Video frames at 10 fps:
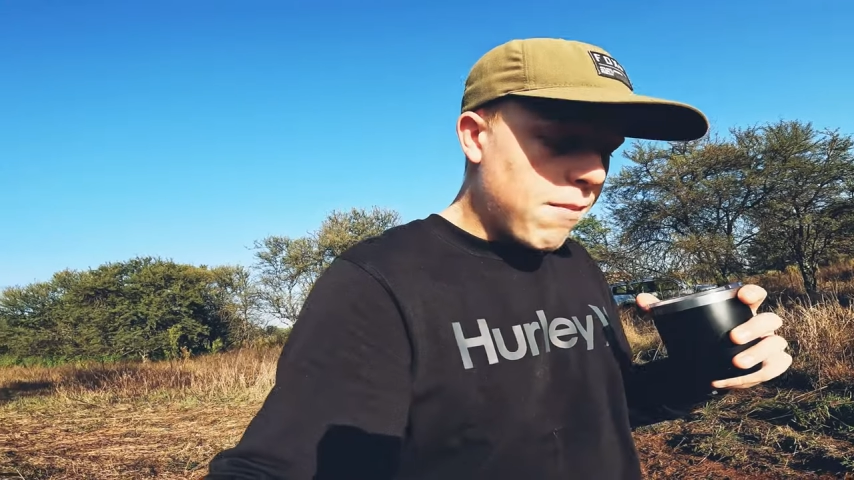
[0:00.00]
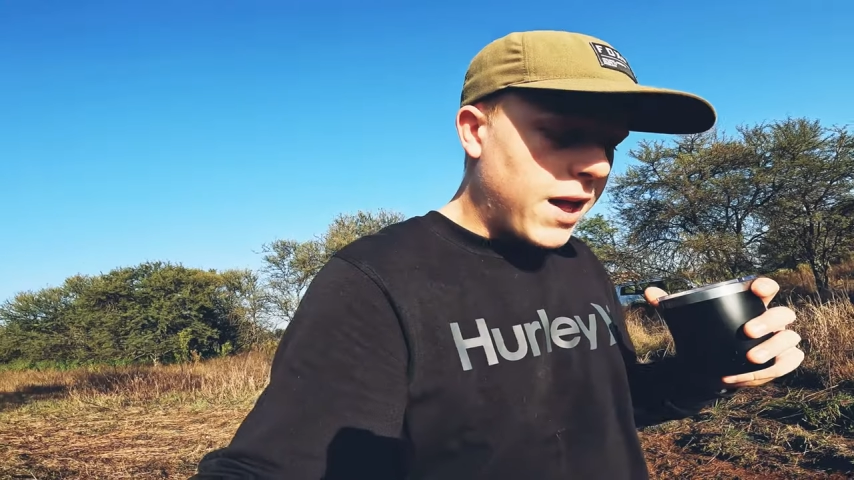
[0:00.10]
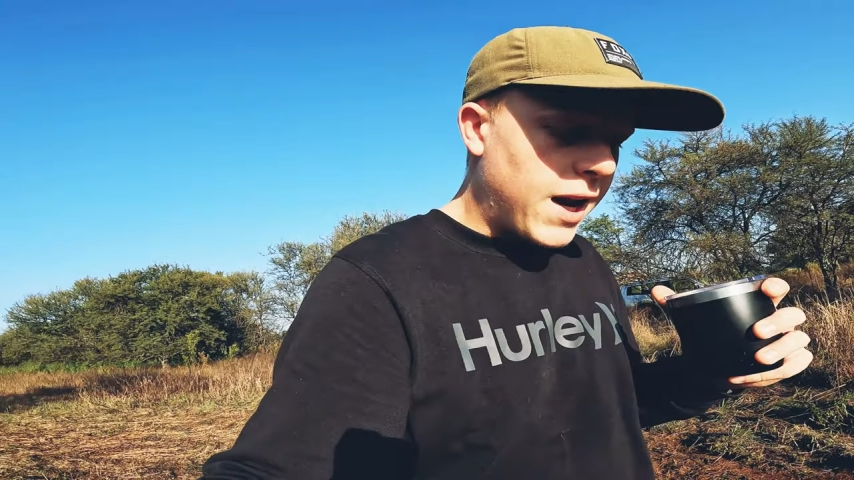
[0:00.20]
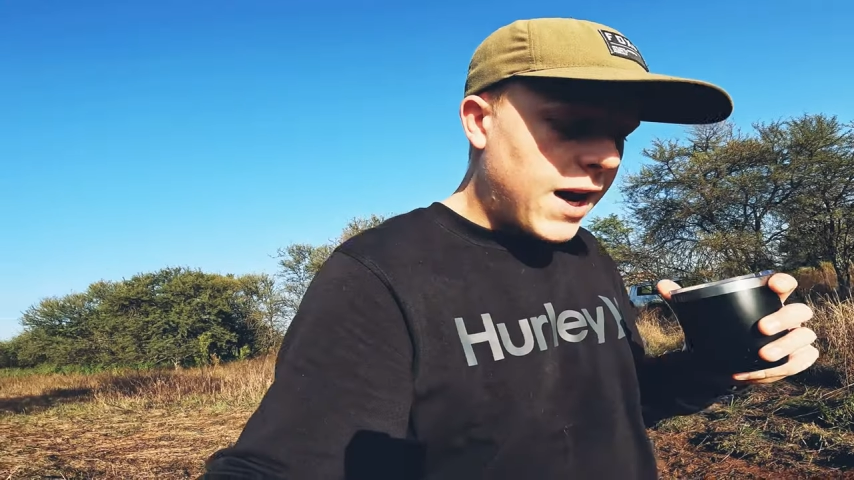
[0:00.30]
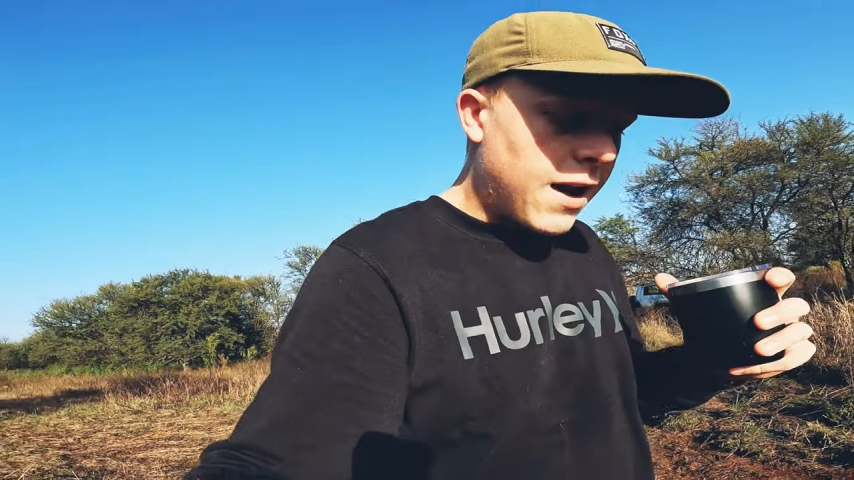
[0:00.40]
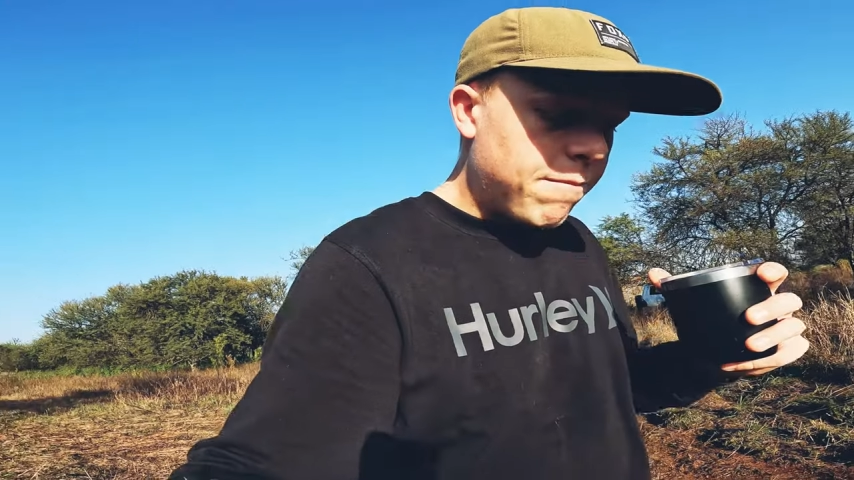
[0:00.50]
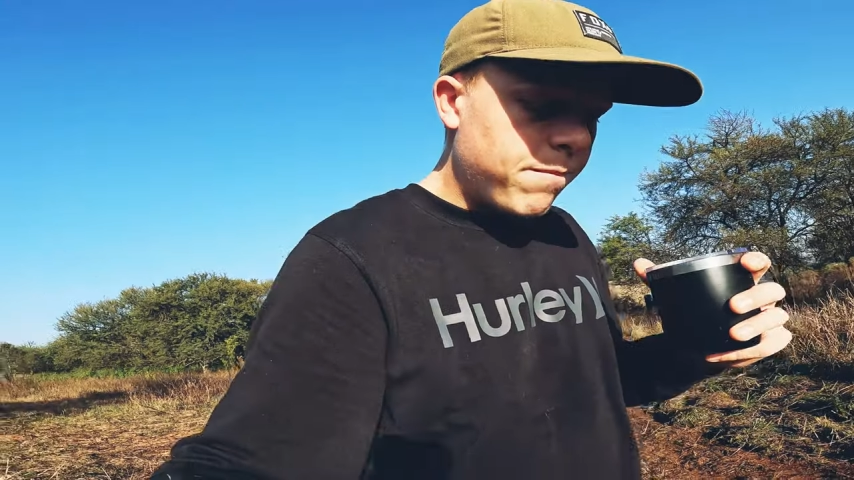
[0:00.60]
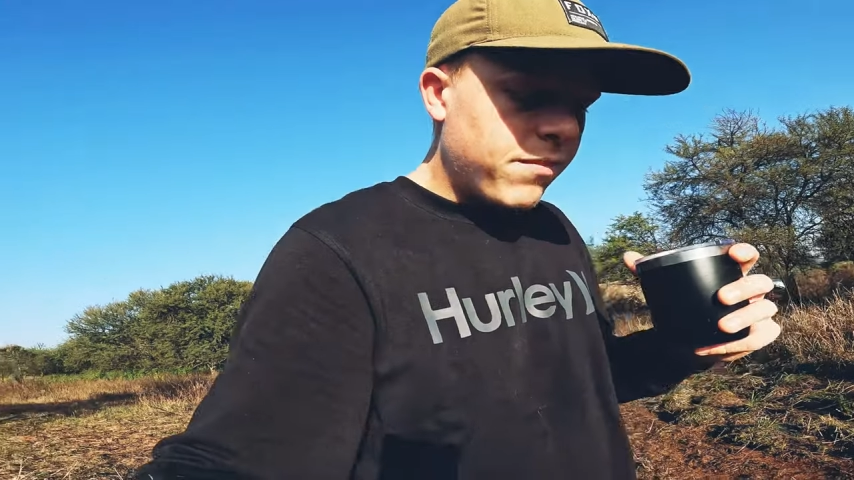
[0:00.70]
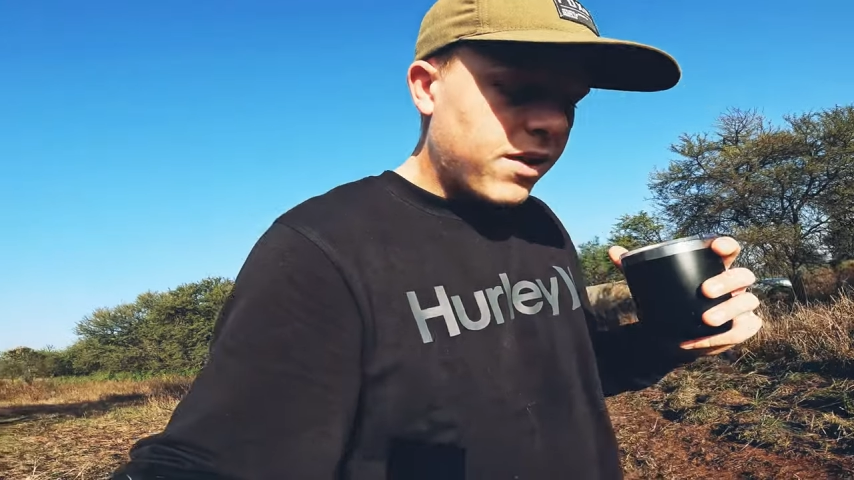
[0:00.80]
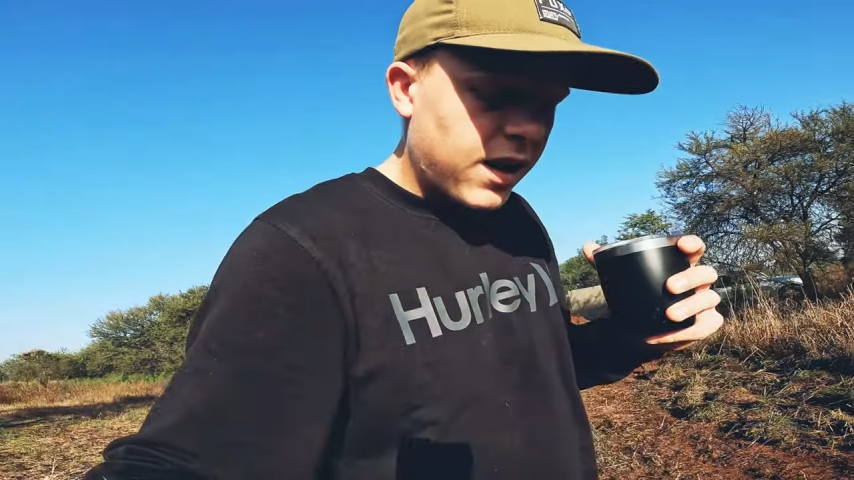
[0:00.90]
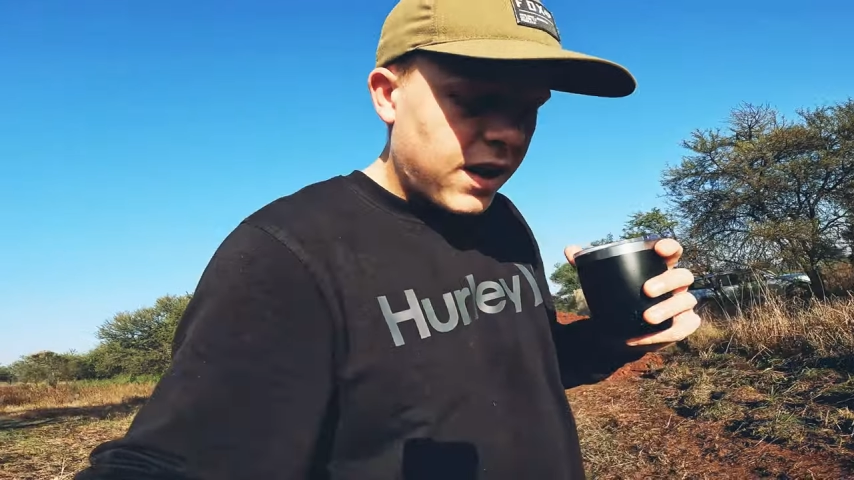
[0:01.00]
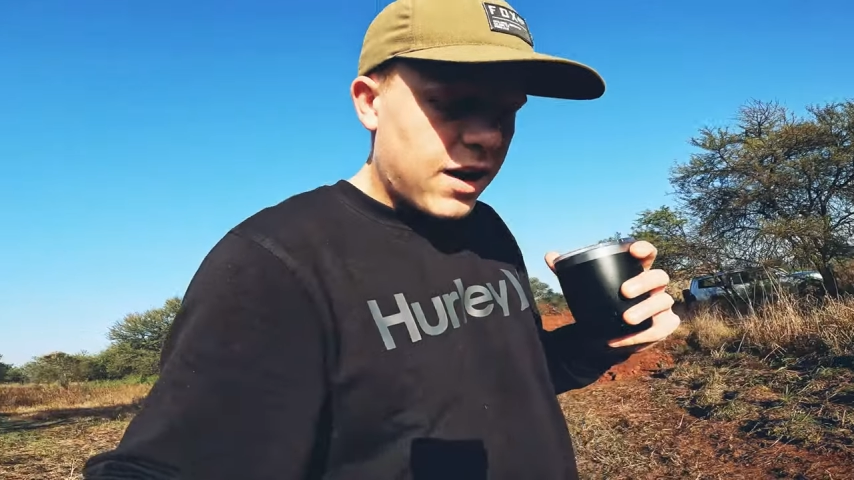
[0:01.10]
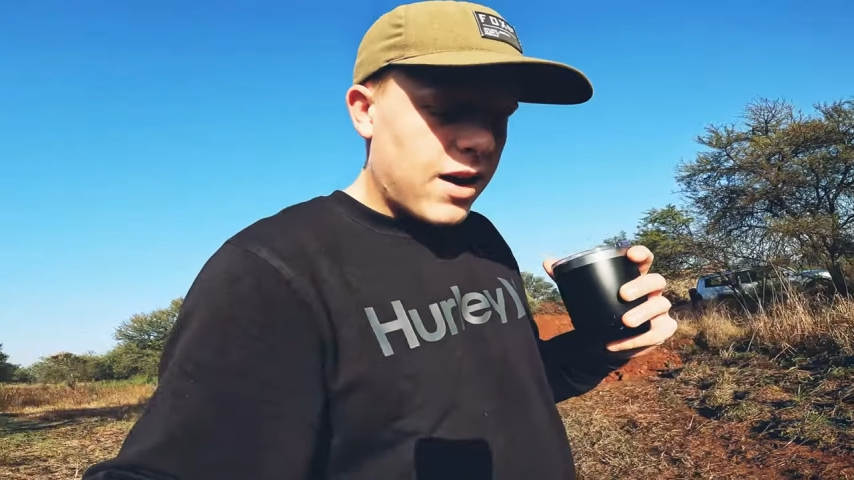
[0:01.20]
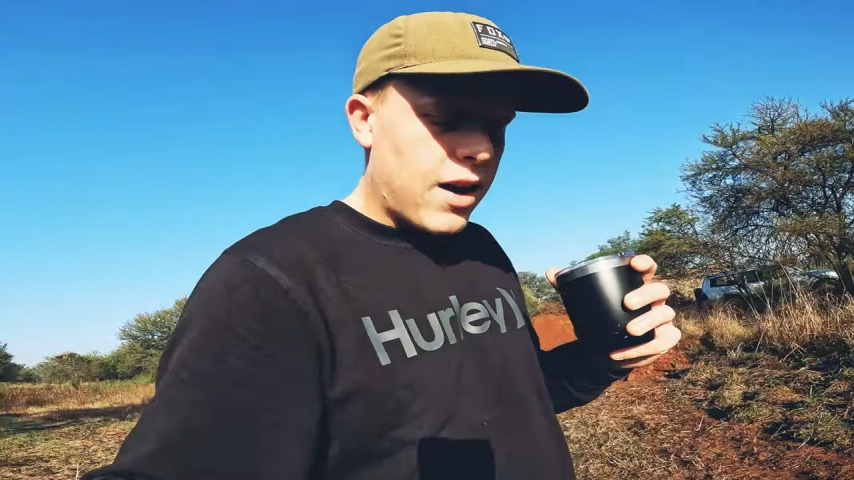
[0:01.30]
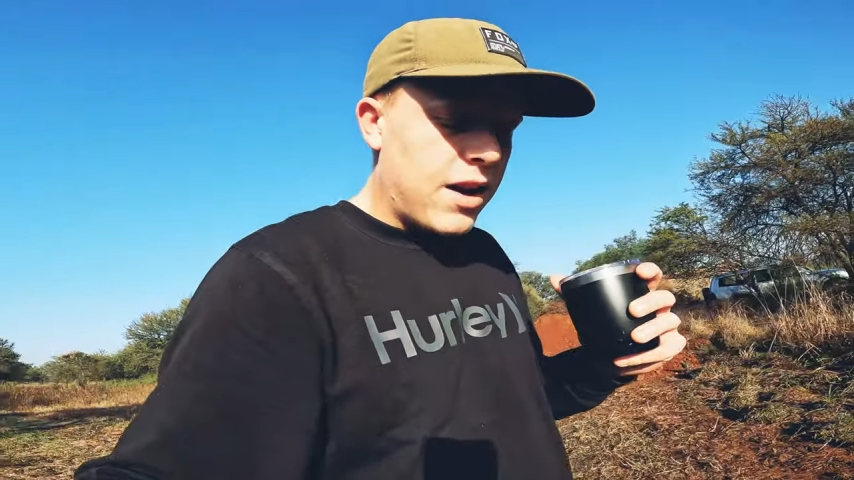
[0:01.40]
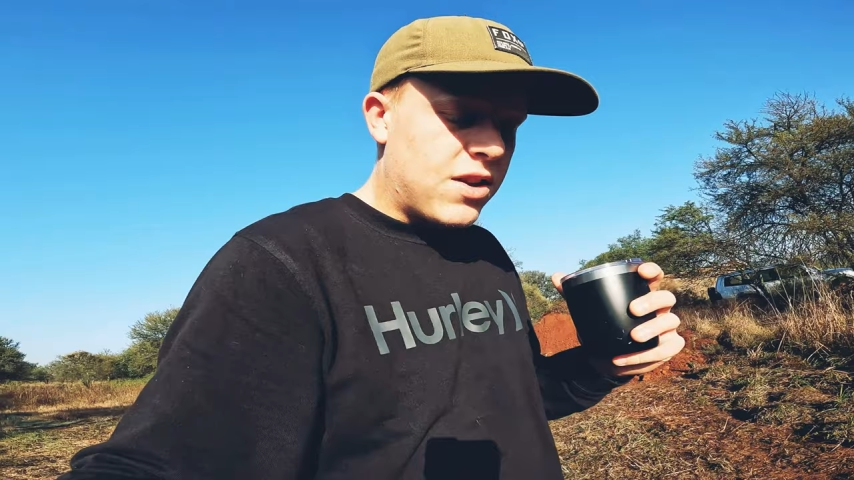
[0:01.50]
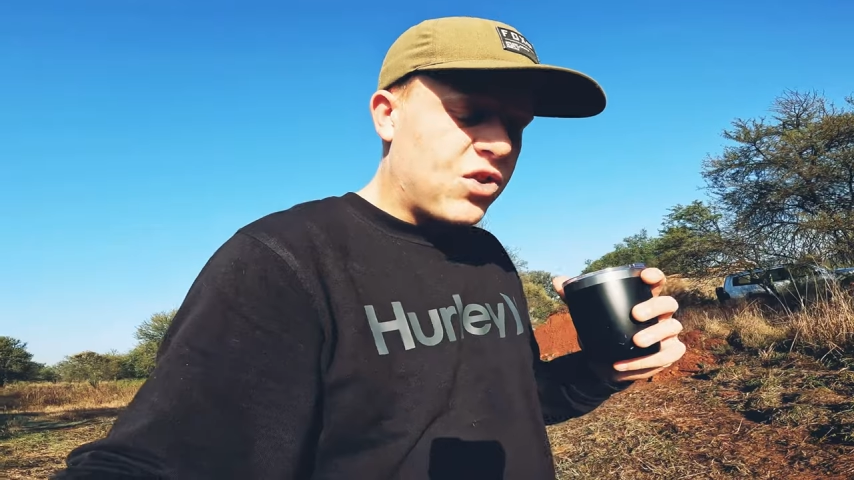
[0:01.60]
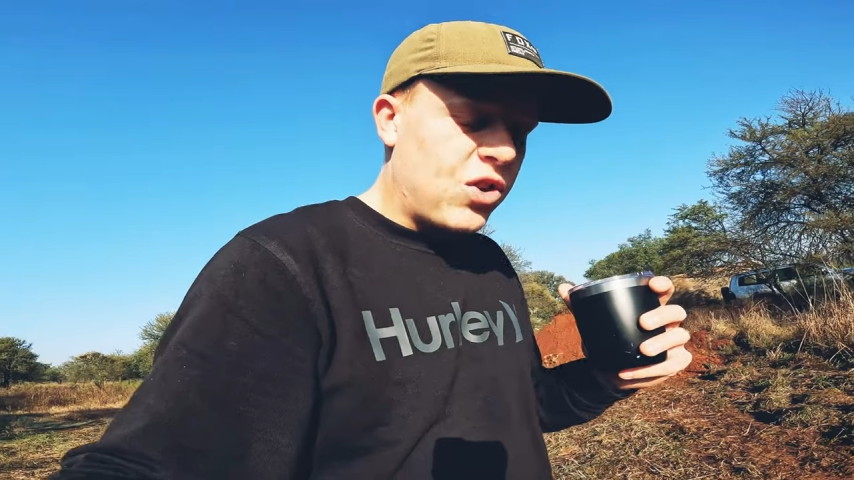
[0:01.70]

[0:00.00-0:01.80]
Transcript: But it's